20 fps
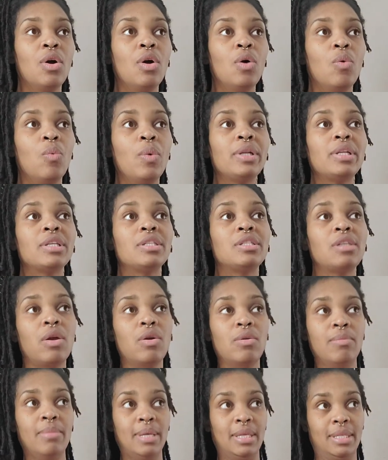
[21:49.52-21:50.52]
what
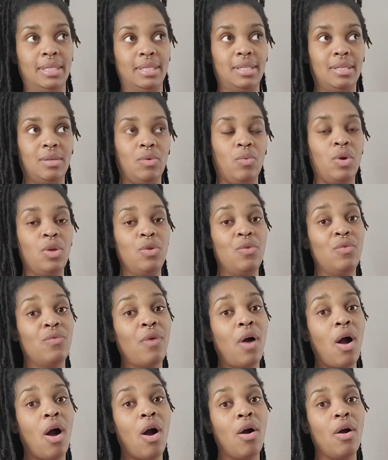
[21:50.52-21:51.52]
determines where you
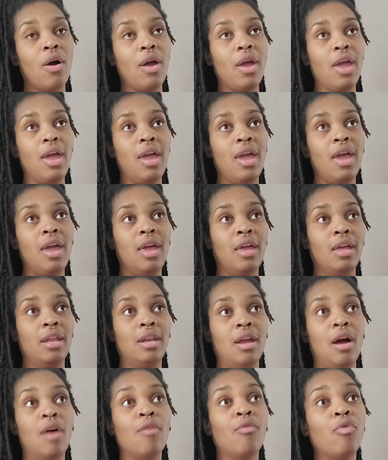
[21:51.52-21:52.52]
fall.
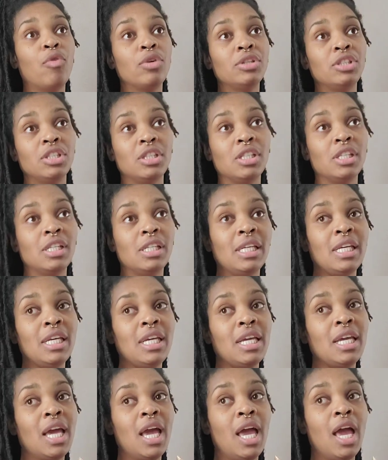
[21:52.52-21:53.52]
And
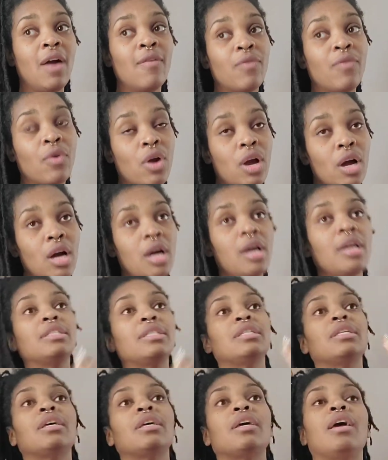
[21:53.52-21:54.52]
unfortunately for
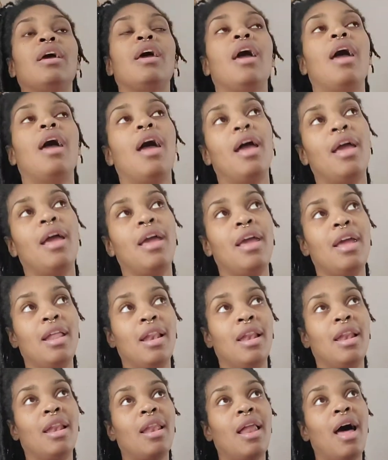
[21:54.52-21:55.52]
us,
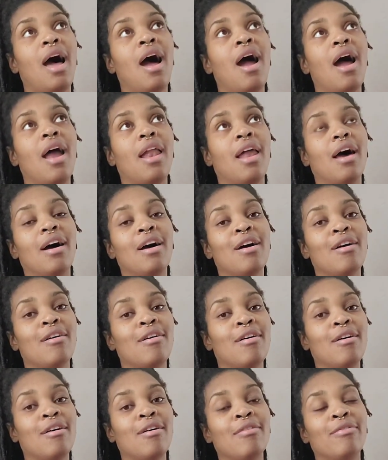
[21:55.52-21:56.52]
a lot
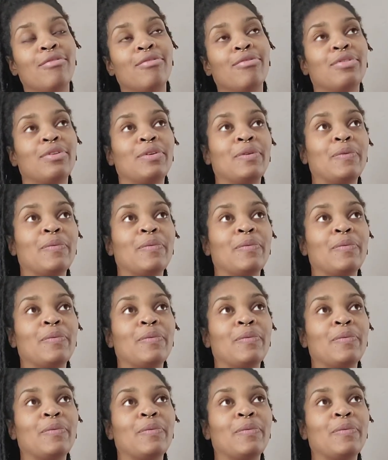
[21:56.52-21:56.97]
of